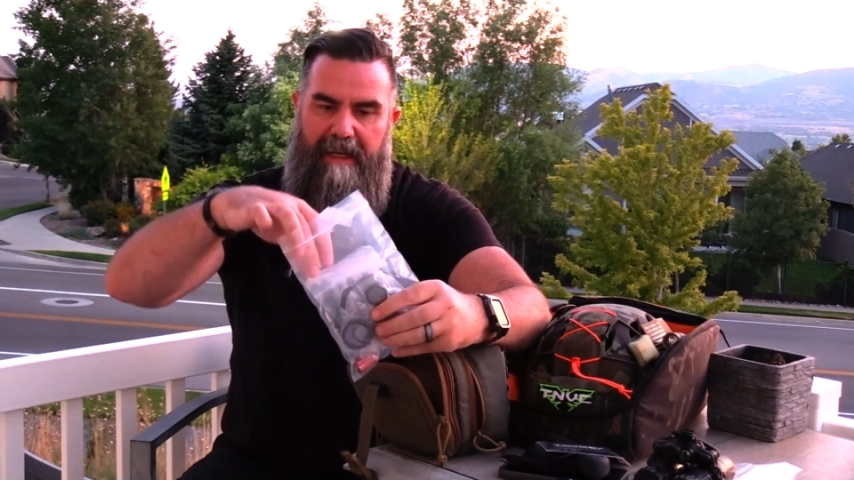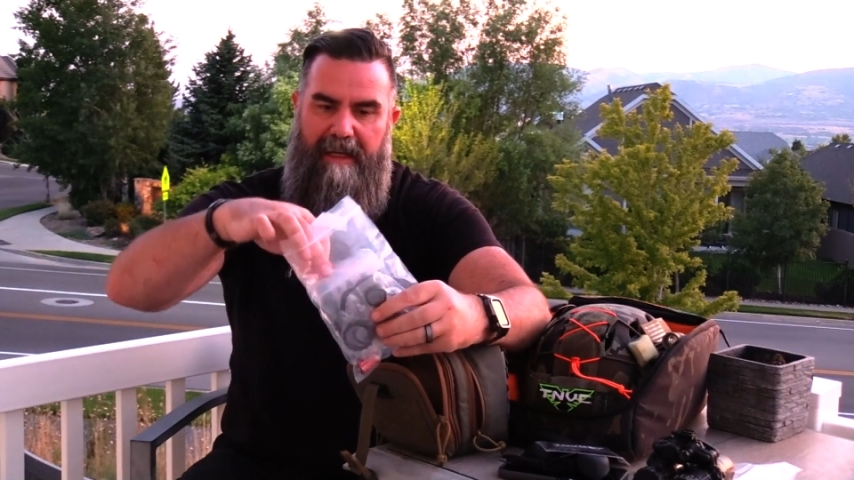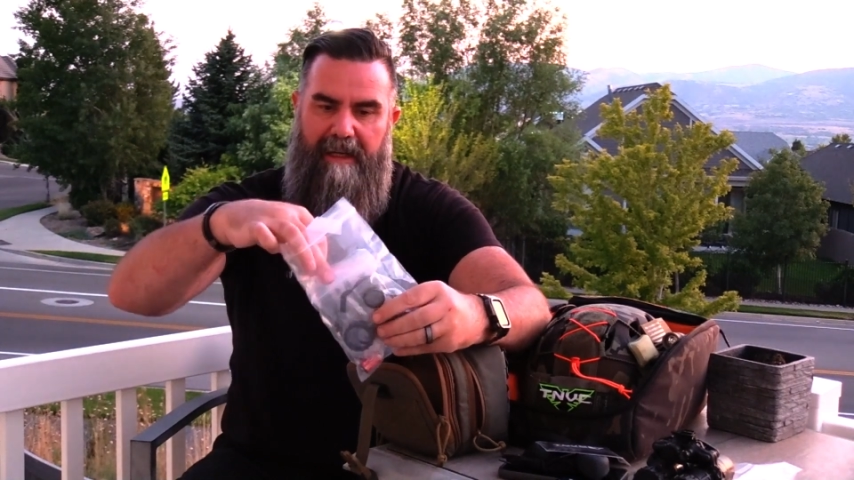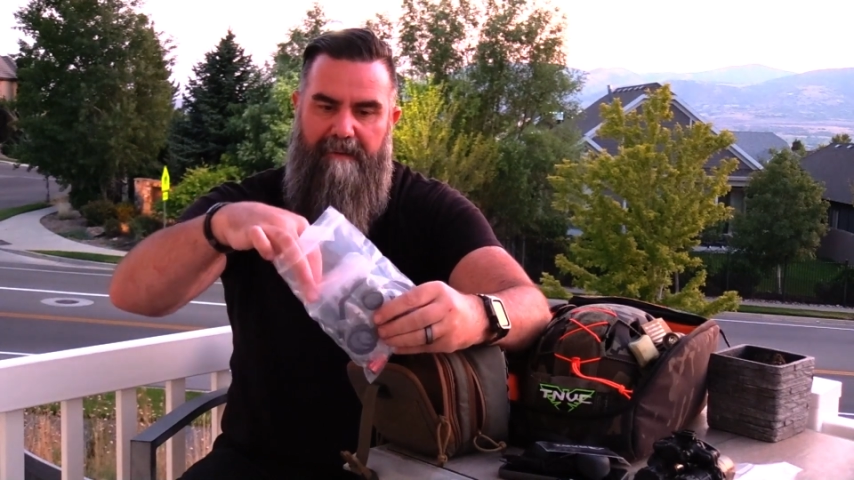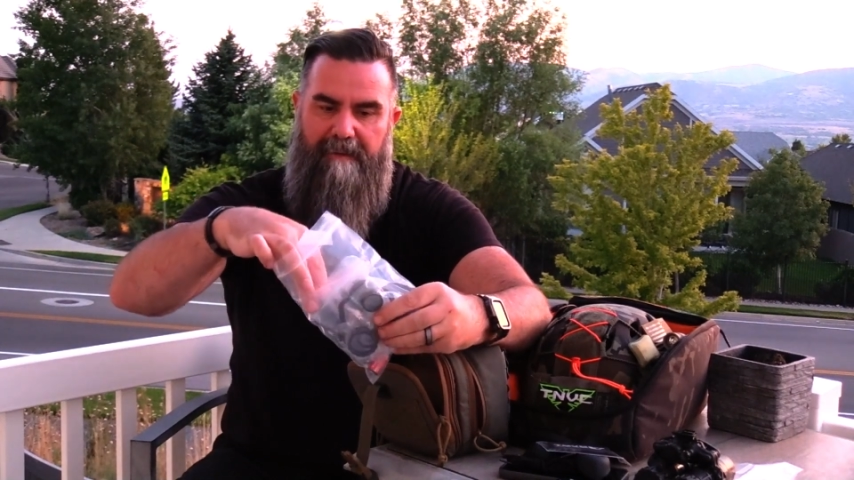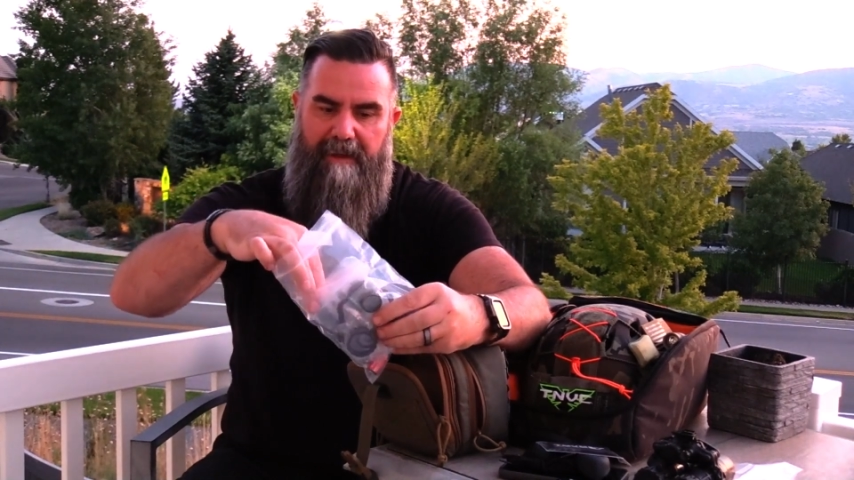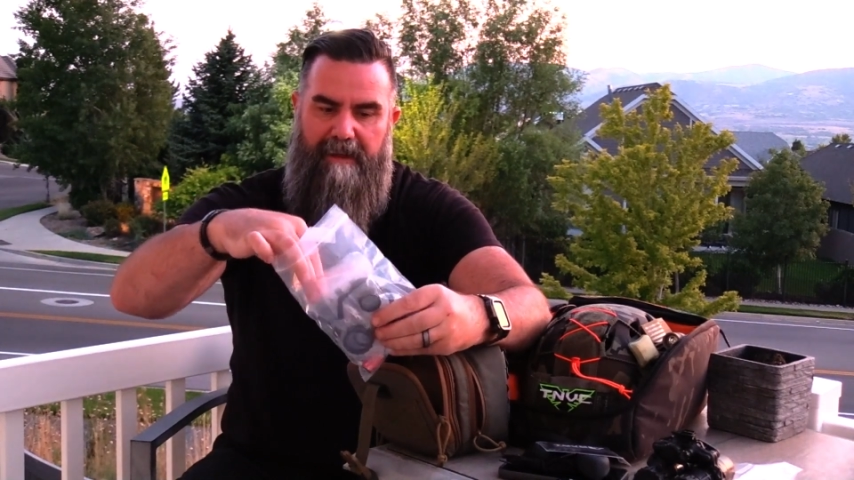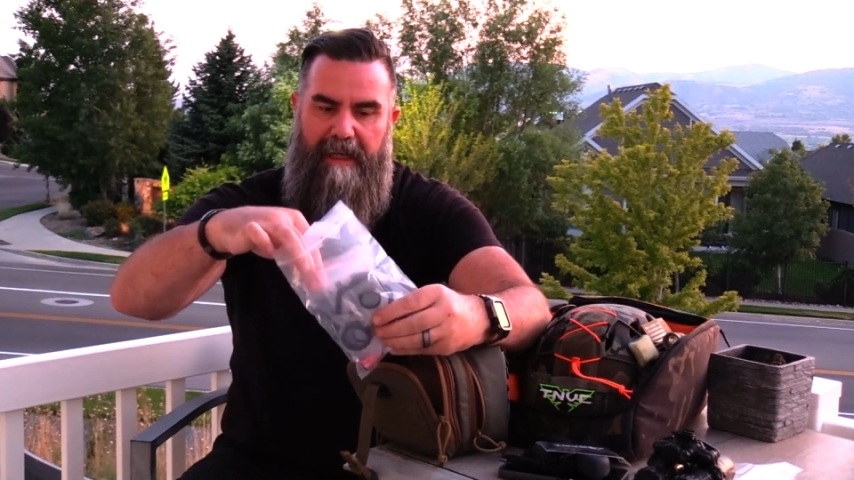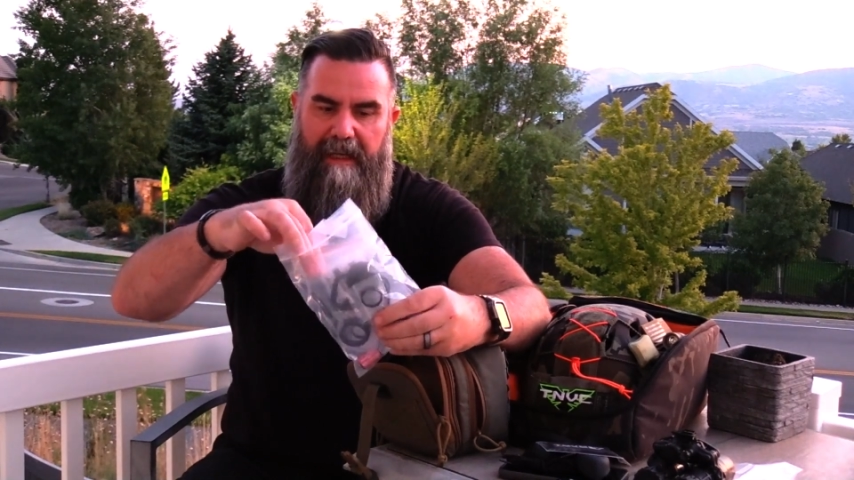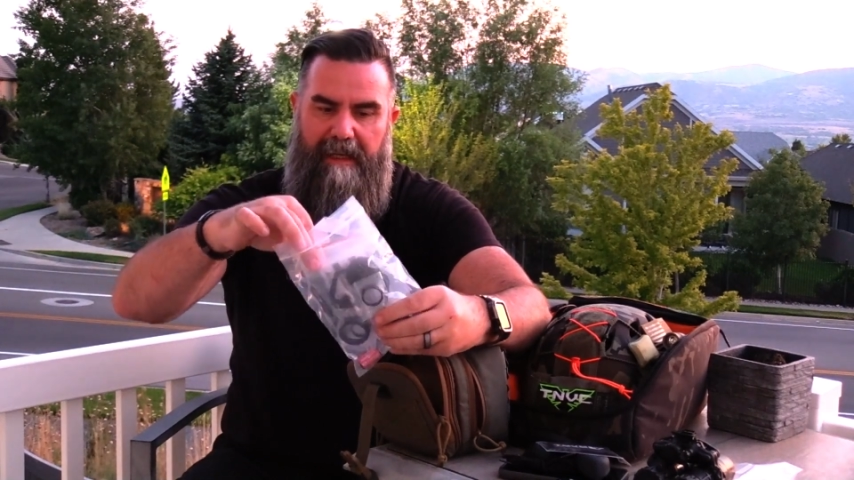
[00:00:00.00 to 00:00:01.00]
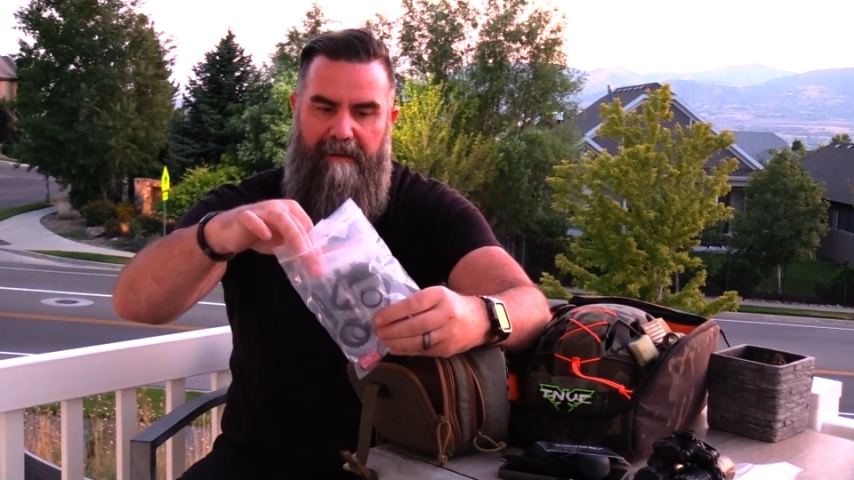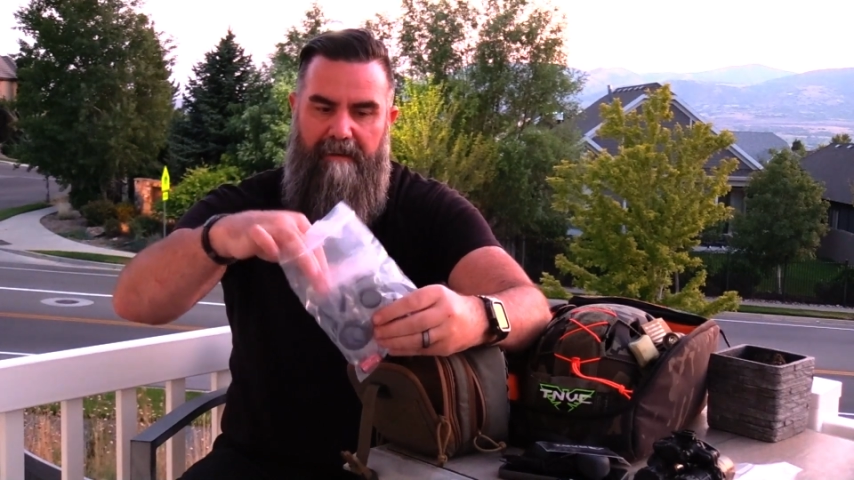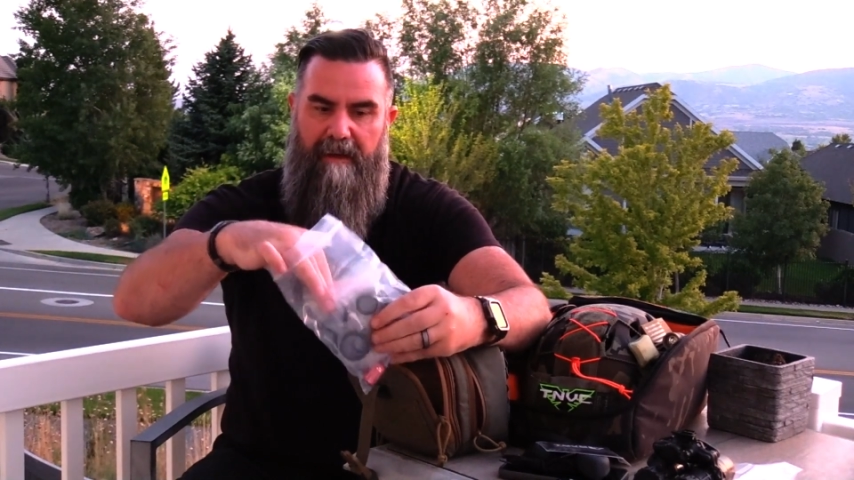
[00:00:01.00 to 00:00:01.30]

in here for cleaning.